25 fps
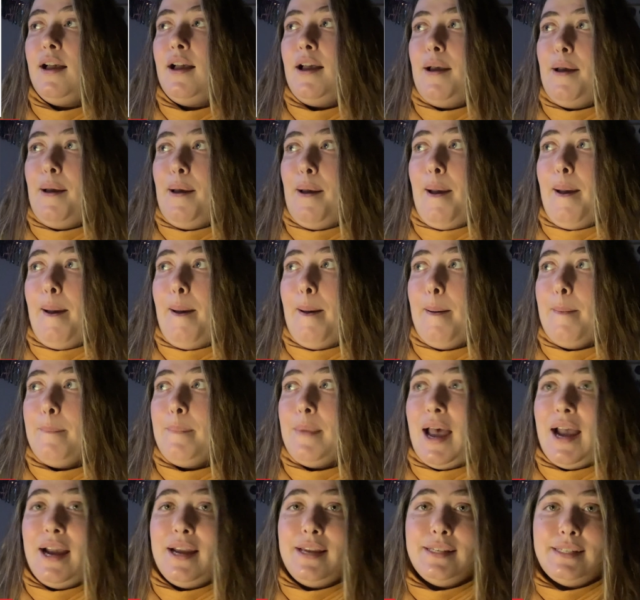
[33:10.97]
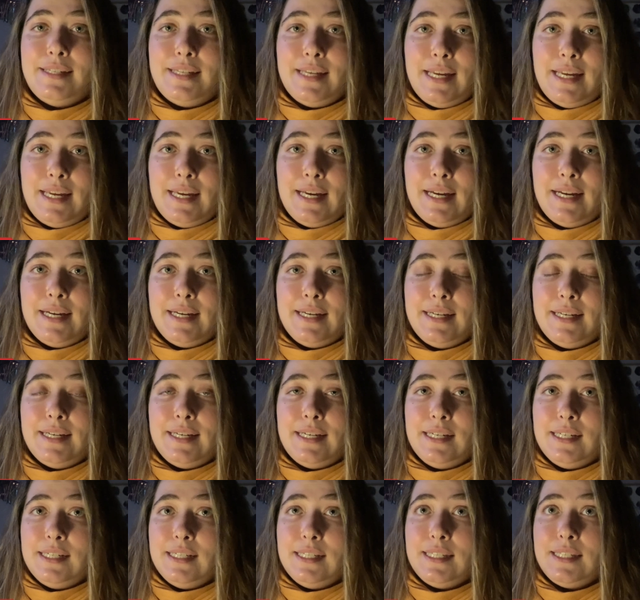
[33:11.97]

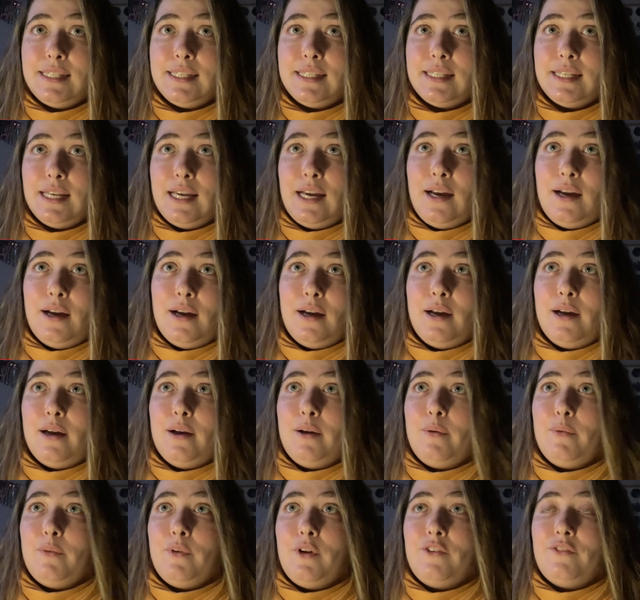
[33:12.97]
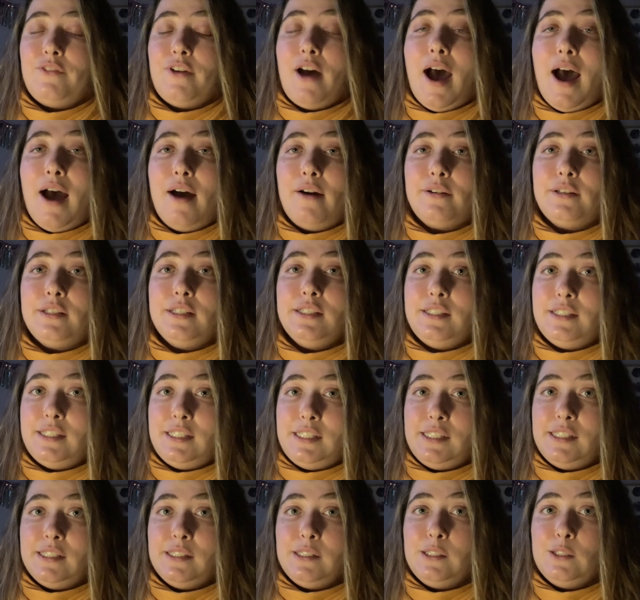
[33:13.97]
ideas of how to
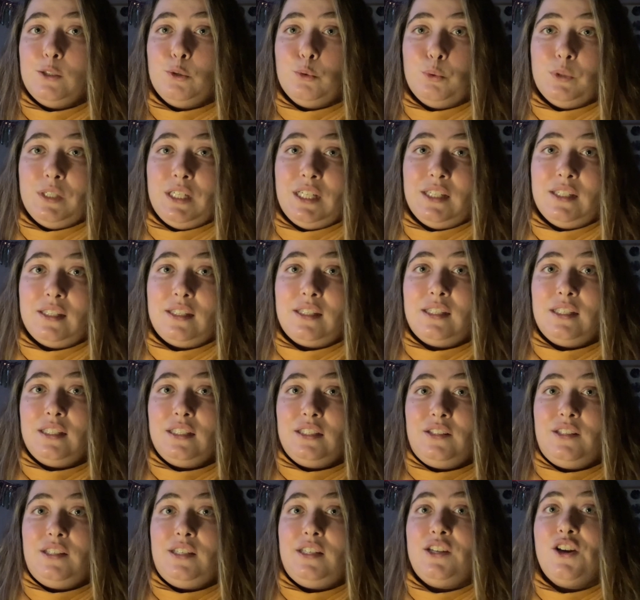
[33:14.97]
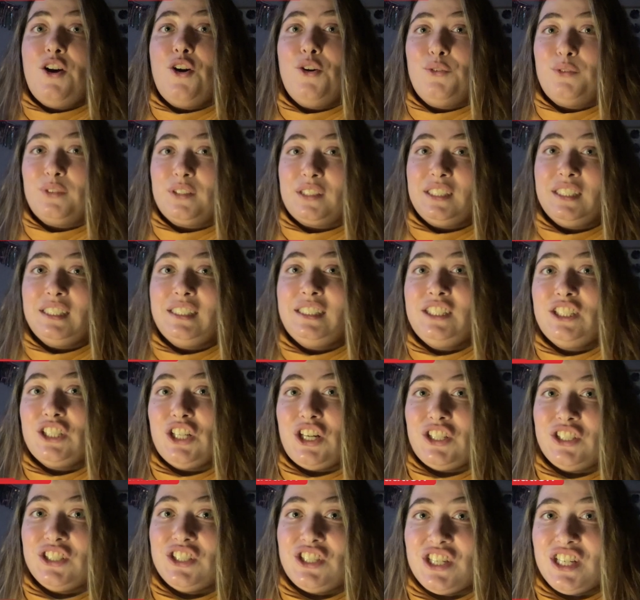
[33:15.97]
deal with the
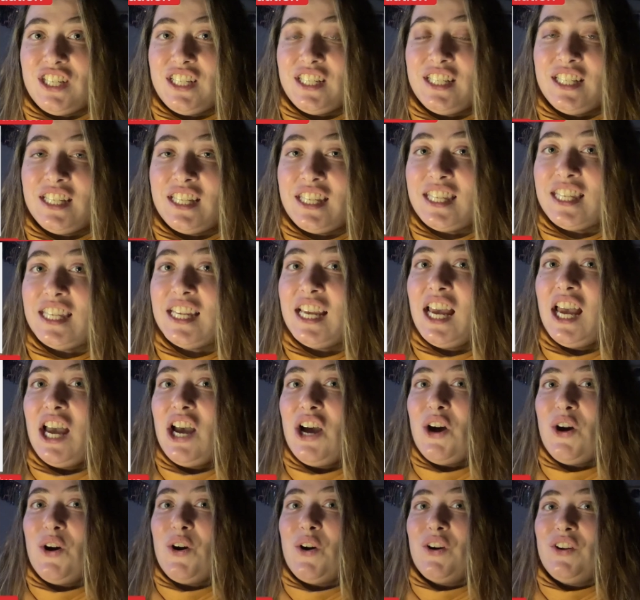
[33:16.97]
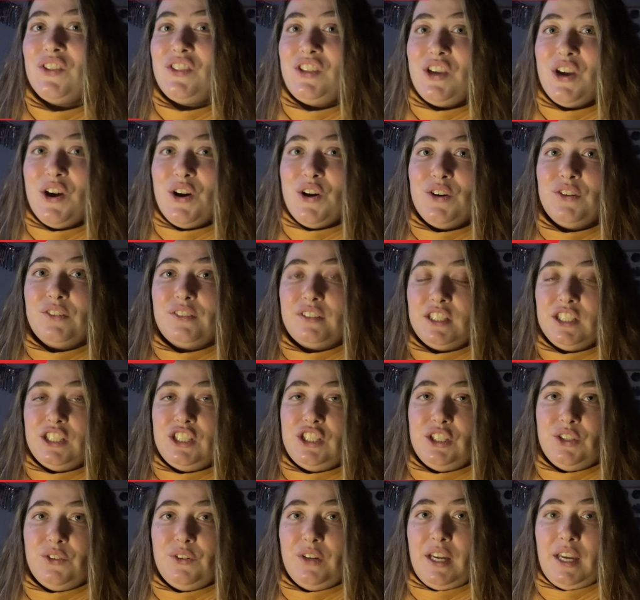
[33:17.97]
overindulgence or the
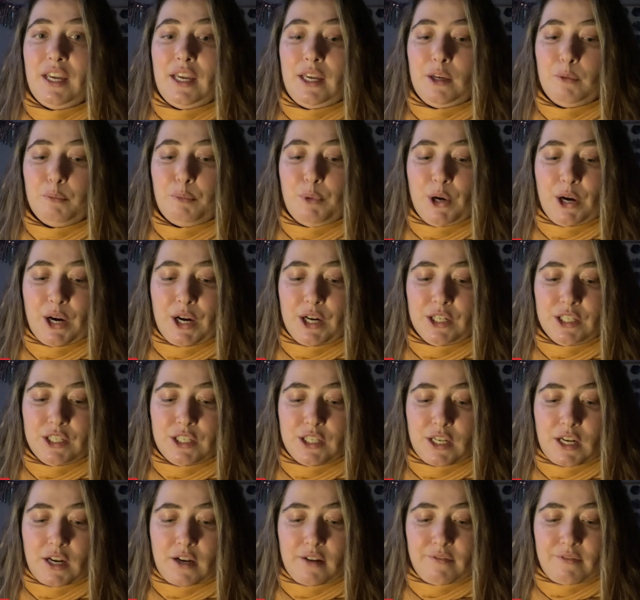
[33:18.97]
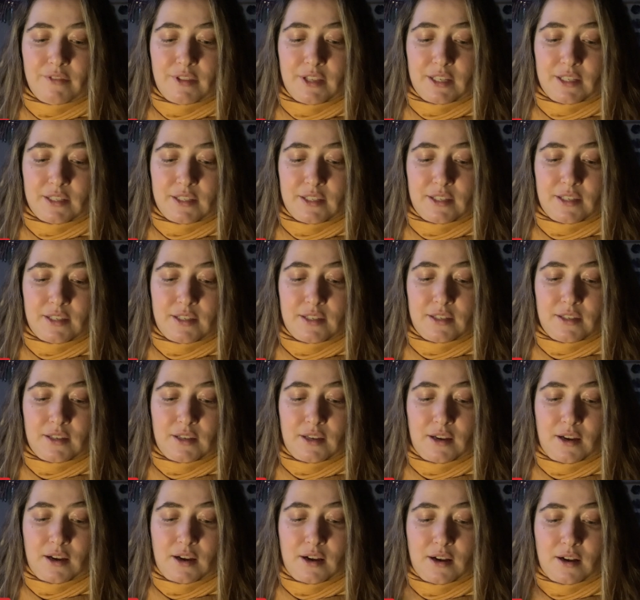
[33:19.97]
overdoing part of this
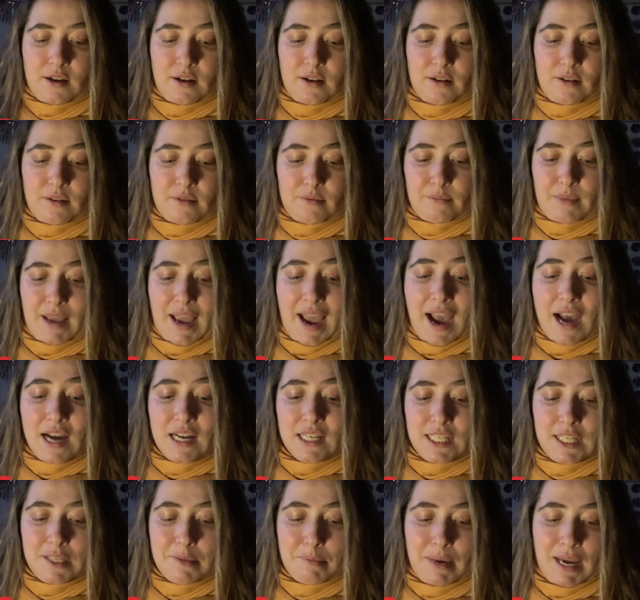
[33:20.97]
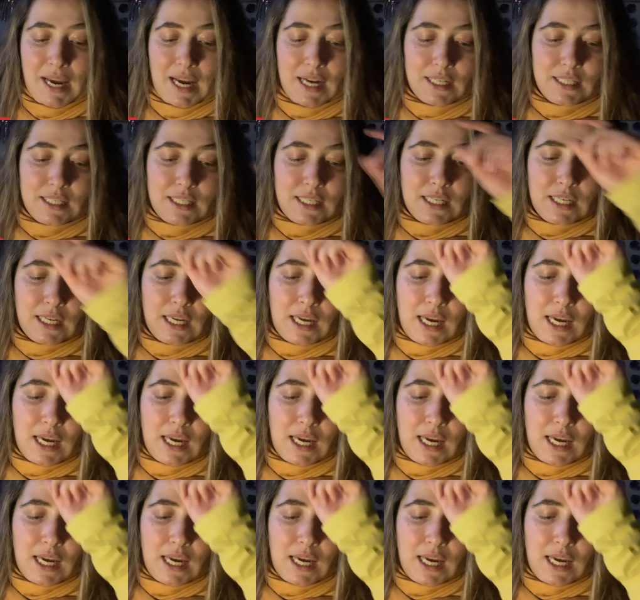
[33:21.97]
aspect.